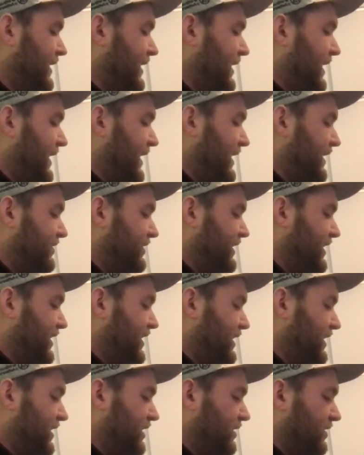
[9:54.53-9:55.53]
And
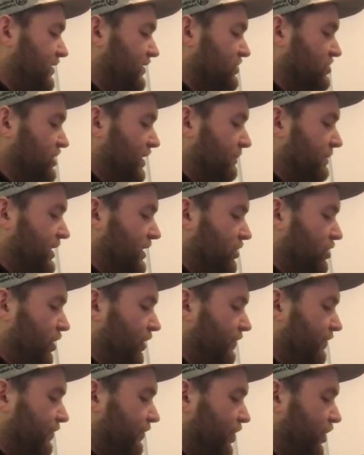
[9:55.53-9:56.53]
then Cybernetic
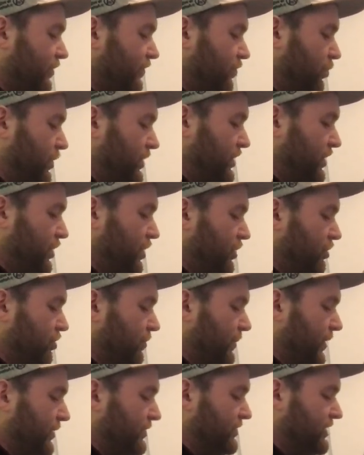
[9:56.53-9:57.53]
Overflow for when you know
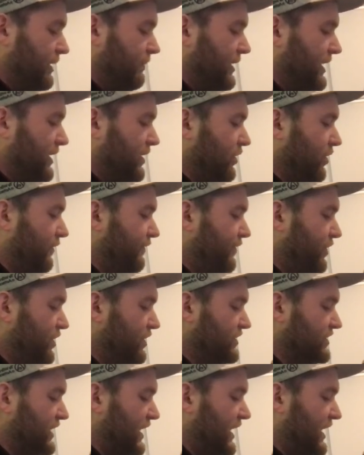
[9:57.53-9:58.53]
your opponent's going to make you go first,